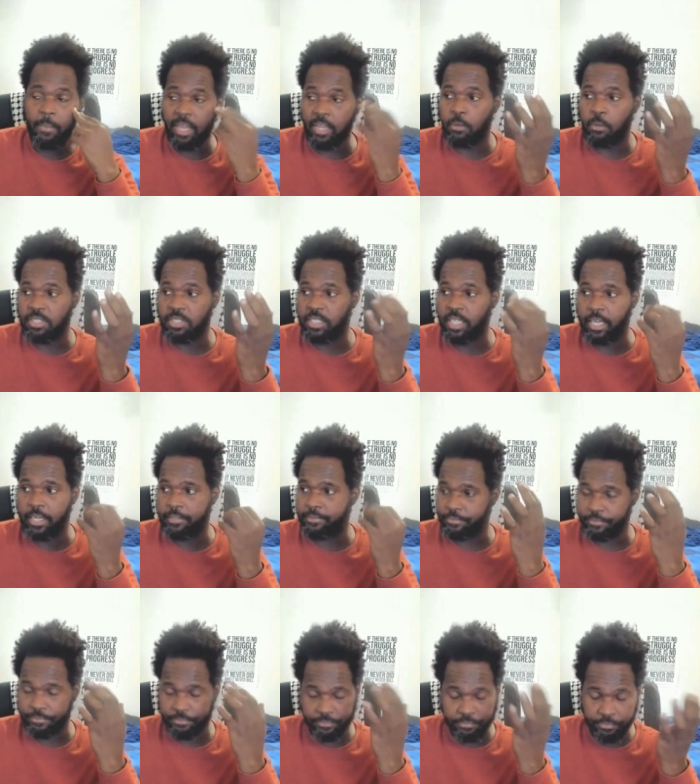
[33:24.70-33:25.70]
Make no mistake,
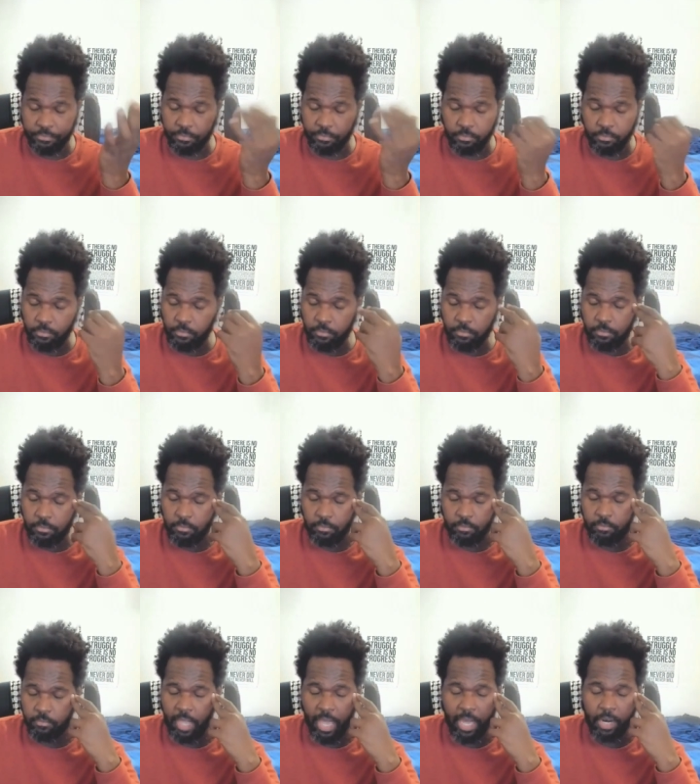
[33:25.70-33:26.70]

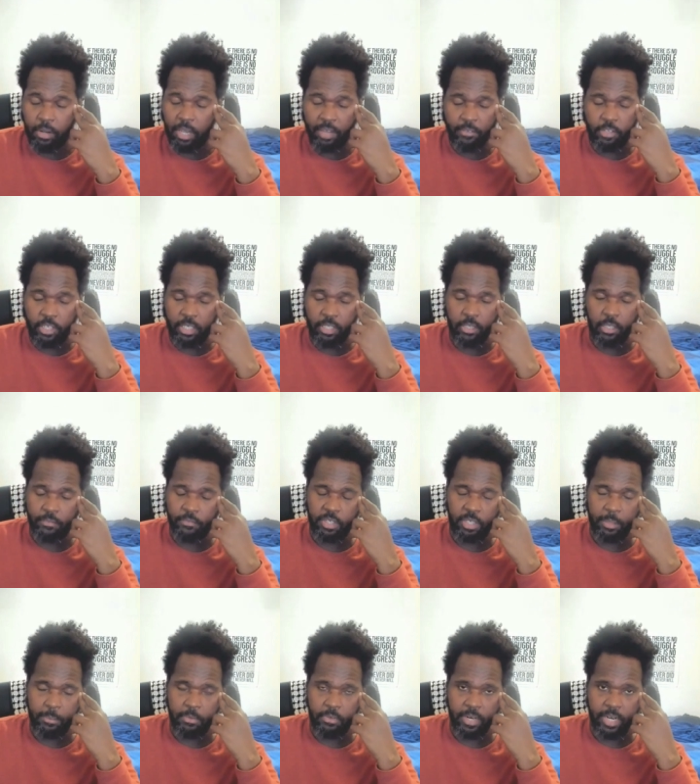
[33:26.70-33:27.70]
I don't have any love
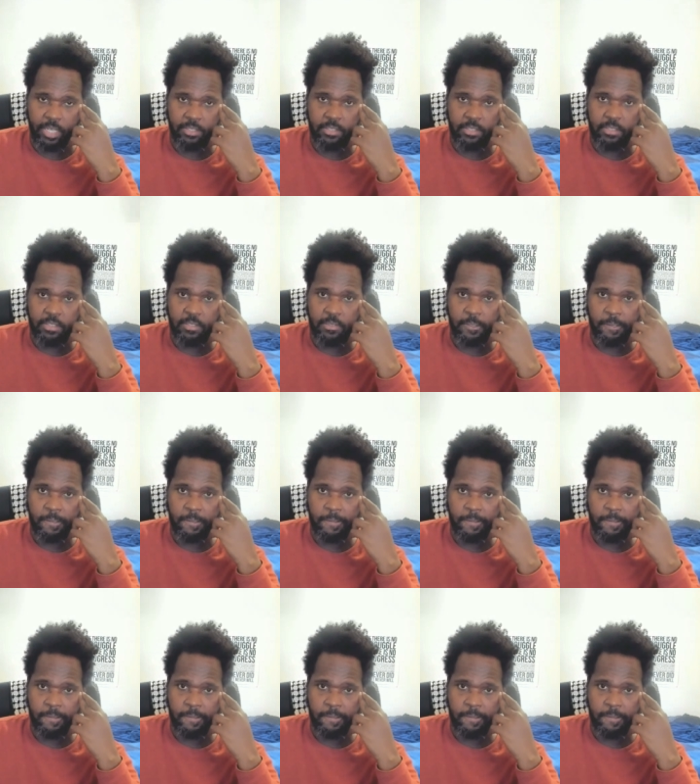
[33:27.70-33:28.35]
for Democrats.